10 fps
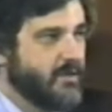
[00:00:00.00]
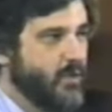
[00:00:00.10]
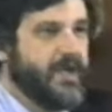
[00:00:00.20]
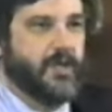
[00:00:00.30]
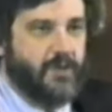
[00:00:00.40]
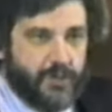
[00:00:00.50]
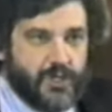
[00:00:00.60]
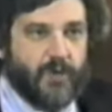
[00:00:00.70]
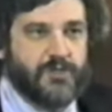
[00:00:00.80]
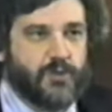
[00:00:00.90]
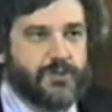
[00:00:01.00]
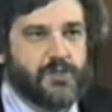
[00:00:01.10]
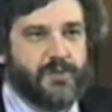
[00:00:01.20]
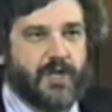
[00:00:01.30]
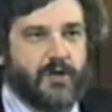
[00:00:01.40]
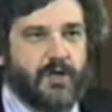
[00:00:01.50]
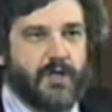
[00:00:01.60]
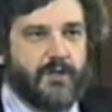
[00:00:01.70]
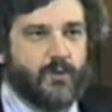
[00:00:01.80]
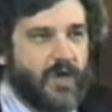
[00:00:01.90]
we can use our resources better in
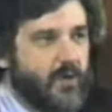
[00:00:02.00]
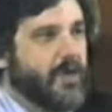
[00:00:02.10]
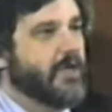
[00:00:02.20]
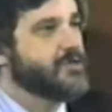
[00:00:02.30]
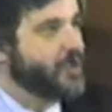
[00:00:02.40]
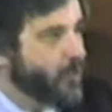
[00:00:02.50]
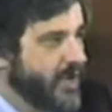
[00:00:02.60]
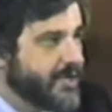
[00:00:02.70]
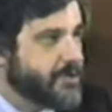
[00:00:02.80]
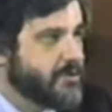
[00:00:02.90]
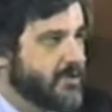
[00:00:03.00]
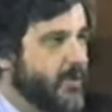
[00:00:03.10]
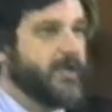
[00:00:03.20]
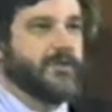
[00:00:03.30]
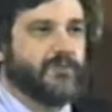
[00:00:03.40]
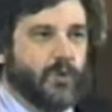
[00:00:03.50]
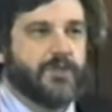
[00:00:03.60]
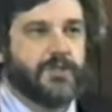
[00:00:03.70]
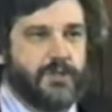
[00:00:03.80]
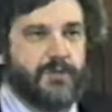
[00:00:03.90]
another way. We aren't so rich that we can
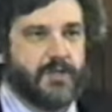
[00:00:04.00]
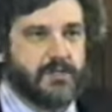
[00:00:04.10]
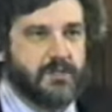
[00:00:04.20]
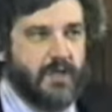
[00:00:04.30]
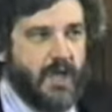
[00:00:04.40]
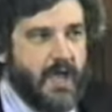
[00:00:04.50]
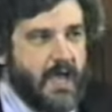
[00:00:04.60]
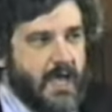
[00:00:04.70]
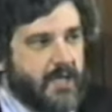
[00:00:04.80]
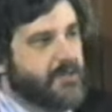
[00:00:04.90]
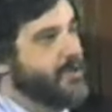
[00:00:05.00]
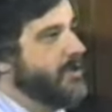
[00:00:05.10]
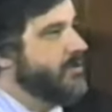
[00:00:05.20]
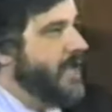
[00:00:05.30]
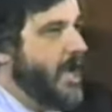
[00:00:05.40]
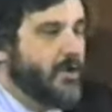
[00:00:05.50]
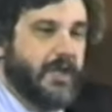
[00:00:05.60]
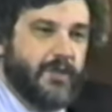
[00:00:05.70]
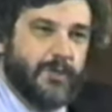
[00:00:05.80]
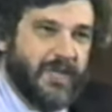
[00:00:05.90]
afford to do this. So, how
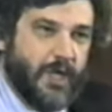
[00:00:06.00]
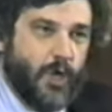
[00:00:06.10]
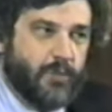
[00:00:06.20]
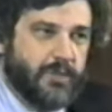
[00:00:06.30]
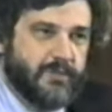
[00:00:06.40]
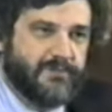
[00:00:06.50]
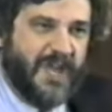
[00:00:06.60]
can there be hope?